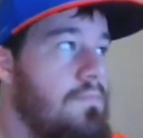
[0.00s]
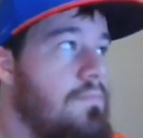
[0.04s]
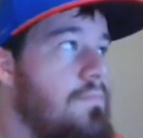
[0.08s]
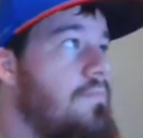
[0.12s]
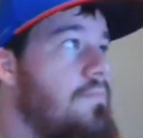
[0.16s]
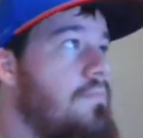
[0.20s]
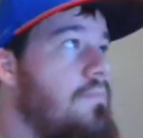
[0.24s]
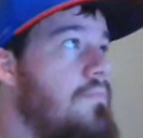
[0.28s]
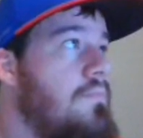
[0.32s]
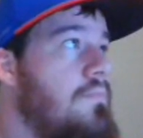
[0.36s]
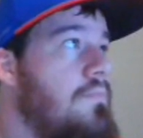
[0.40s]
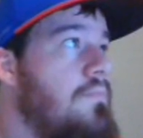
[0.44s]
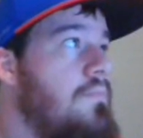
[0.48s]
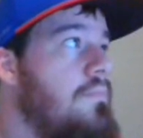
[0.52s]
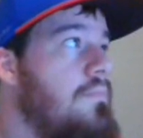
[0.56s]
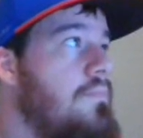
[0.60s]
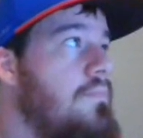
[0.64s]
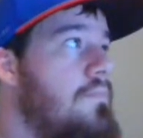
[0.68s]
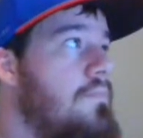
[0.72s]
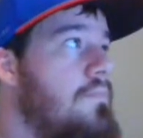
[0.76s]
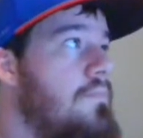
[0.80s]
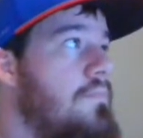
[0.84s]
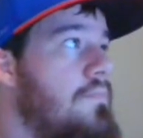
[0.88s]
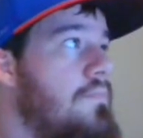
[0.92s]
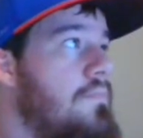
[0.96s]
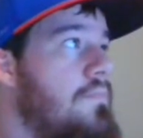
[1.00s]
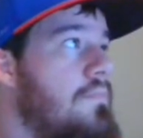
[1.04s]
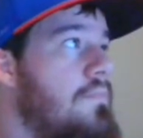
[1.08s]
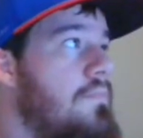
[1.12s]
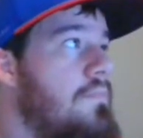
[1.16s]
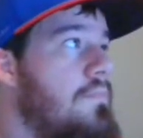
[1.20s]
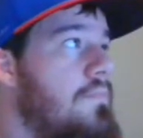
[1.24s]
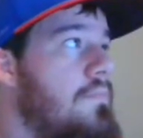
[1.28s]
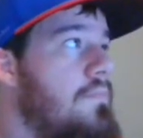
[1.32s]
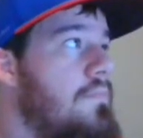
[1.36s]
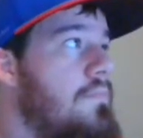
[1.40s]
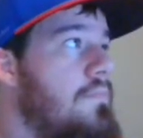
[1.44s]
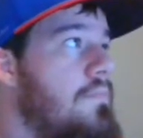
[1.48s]

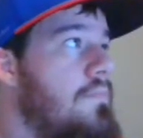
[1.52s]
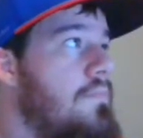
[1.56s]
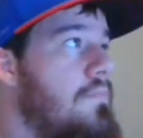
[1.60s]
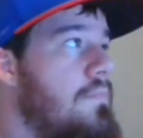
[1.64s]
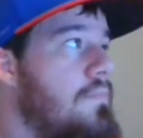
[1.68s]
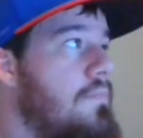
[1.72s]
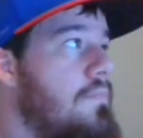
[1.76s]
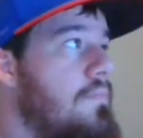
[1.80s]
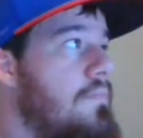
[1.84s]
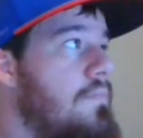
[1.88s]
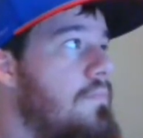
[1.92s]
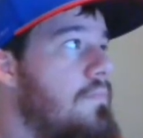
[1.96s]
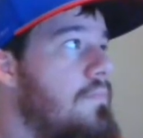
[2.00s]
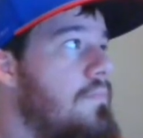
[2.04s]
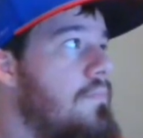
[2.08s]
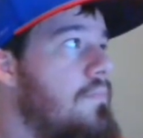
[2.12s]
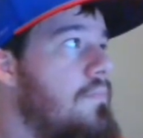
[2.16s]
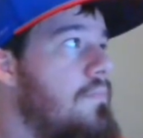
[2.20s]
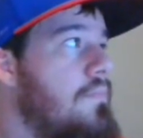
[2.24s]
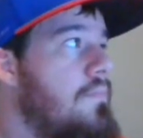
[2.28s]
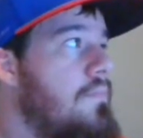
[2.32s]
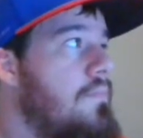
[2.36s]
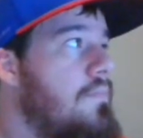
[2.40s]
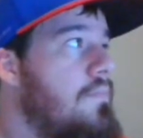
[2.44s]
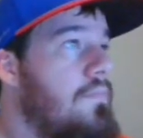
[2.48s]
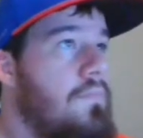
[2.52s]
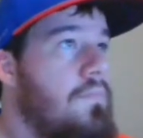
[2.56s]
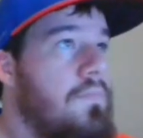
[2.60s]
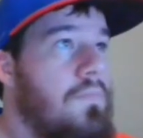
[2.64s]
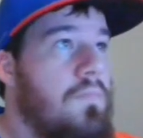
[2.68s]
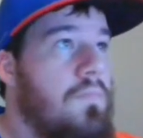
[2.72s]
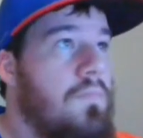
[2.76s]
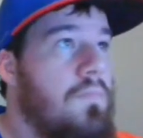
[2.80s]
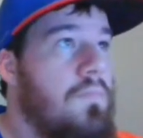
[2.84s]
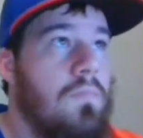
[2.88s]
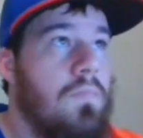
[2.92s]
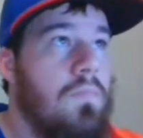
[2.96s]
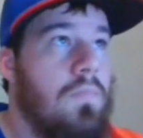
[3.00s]

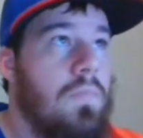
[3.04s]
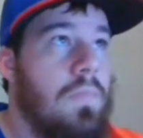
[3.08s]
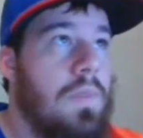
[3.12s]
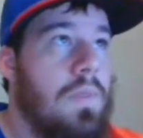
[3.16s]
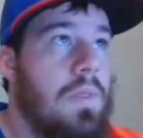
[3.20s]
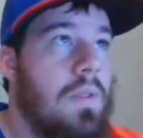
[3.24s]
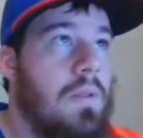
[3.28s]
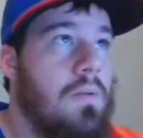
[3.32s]
[no speech]